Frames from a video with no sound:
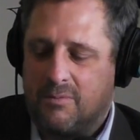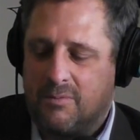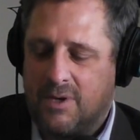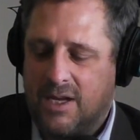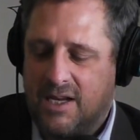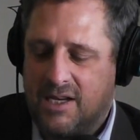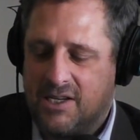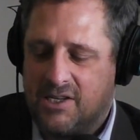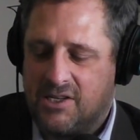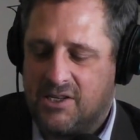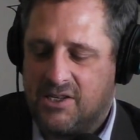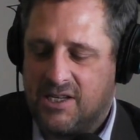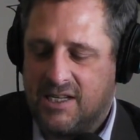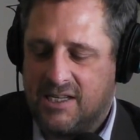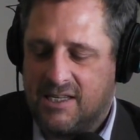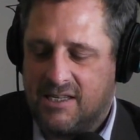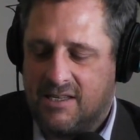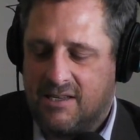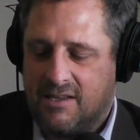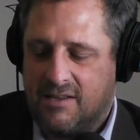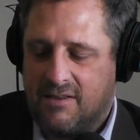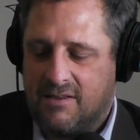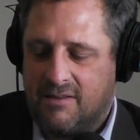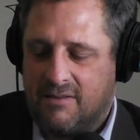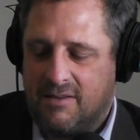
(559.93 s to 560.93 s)
It's just
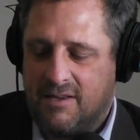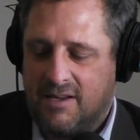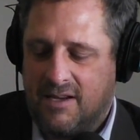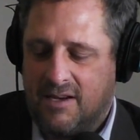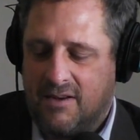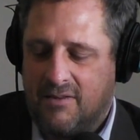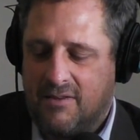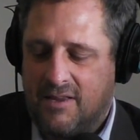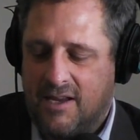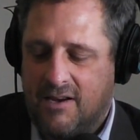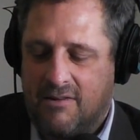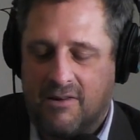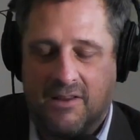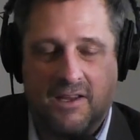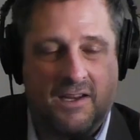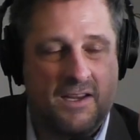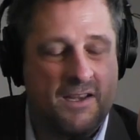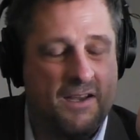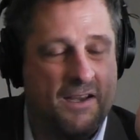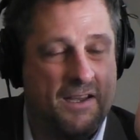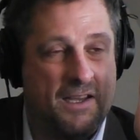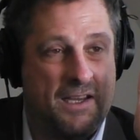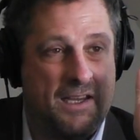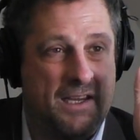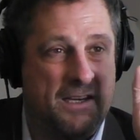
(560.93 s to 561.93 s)
that, they're at the
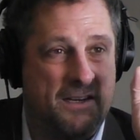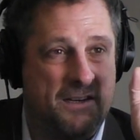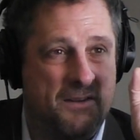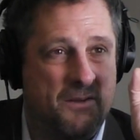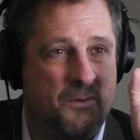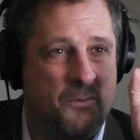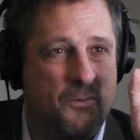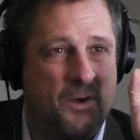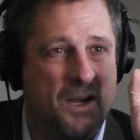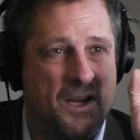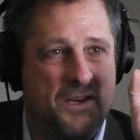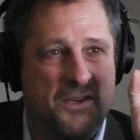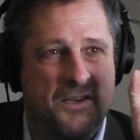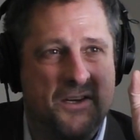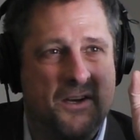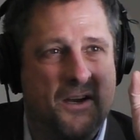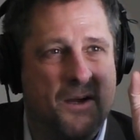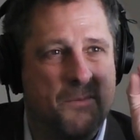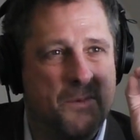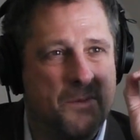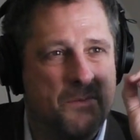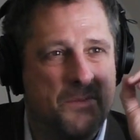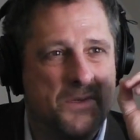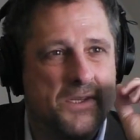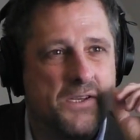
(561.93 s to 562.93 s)
cutting end of the wedge and
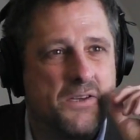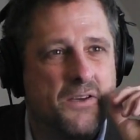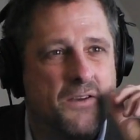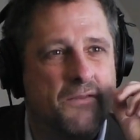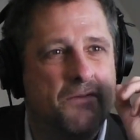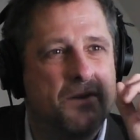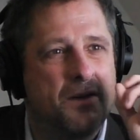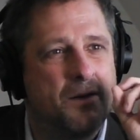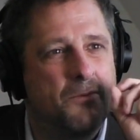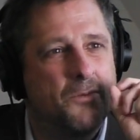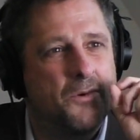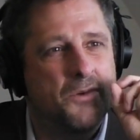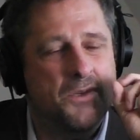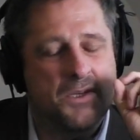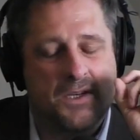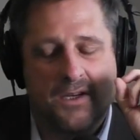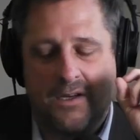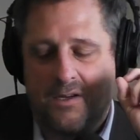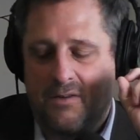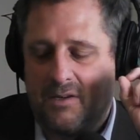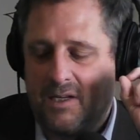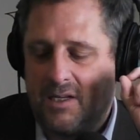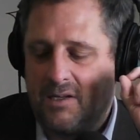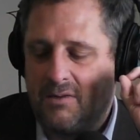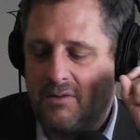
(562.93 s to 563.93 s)
I'm observing what's
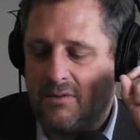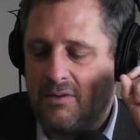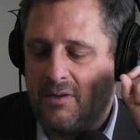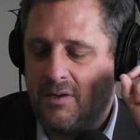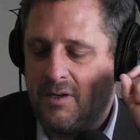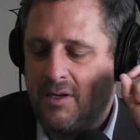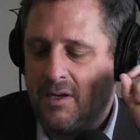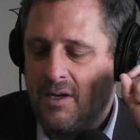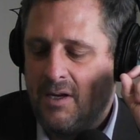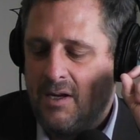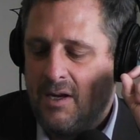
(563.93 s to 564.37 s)
going on.